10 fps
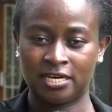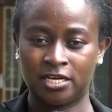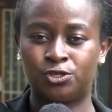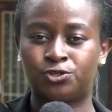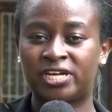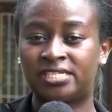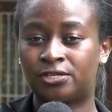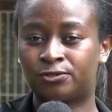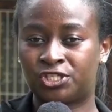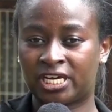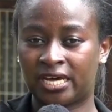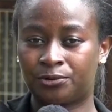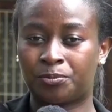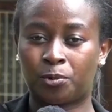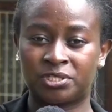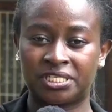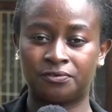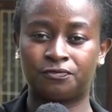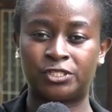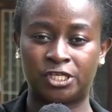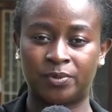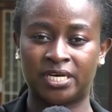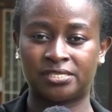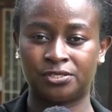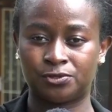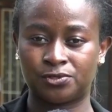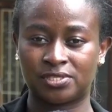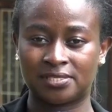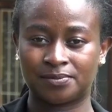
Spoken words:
Tracy Ocheng reporting for GBS News.